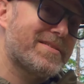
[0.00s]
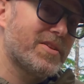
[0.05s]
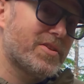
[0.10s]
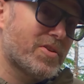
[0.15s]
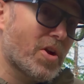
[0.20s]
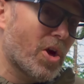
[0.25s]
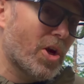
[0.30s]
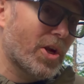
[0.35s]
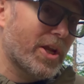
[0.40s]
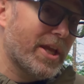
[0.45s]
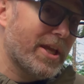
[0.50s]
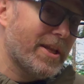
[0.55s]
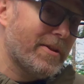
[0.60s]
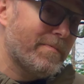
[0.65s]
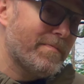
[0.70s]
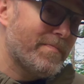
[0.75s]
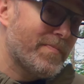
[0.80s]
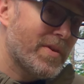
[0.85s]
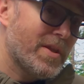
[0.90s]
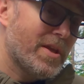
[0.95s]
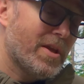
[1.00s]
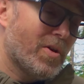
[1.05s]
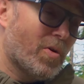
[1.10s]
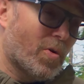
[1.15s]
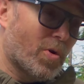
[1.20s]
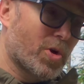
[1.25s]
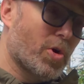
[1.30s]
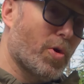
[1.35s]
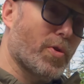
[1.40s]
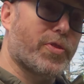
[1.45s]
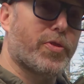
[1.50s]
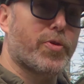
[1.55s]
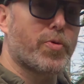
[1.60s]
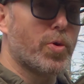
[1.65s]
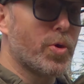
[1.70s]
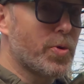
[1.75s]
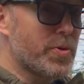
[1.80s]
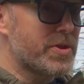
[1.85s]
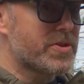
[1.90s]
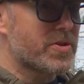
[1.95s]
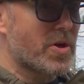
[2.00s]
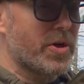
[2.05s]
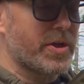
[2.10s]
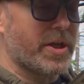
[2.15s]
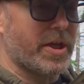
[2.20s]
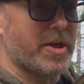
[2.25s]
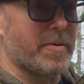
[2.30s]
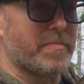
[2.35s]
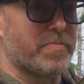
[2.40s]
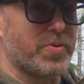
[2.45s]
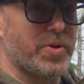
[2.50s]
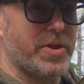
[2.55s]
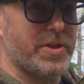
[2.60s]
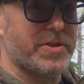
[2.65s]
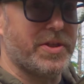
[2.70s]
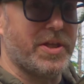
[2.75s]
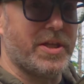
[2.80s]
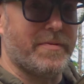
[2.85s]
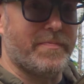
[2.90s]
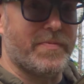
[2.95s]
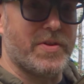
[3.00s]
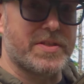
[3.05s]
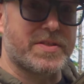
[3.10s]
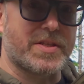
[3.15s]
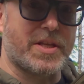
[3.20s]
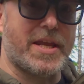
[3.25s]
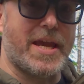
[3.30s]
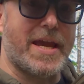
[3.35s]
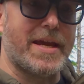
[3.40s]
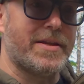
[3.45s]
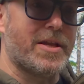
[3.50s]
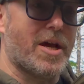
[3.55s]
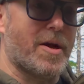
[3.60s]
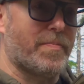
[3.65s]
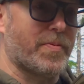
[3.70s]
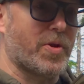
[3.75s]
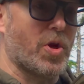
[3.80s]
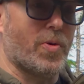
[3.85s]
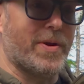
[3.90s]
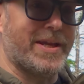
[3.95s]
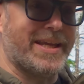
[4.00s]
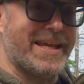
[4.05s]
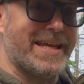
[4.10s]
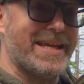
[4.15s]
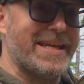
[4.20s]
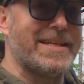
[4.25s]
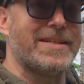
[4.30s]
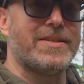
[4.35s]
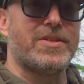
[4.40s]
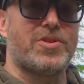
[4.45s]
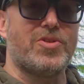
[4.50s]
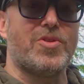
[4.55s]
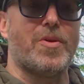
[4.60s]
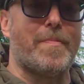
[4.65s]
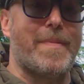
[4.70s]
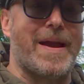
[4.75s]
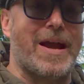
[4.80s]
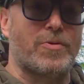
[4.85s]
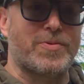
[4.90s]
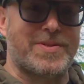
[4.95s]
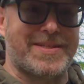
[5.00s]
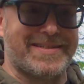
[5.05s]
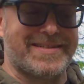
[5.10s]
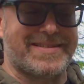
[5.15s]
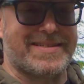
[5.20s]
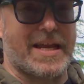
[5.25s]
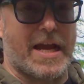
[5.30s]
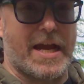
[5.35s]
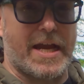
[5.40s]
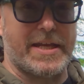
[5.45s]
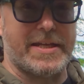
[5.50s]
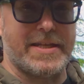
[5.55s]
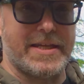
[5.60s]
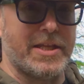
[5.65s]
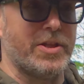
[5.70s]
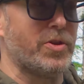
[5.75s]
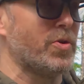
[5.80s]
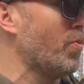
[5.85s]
the target or go through the target completely, it's gonna end up going into the mountainside in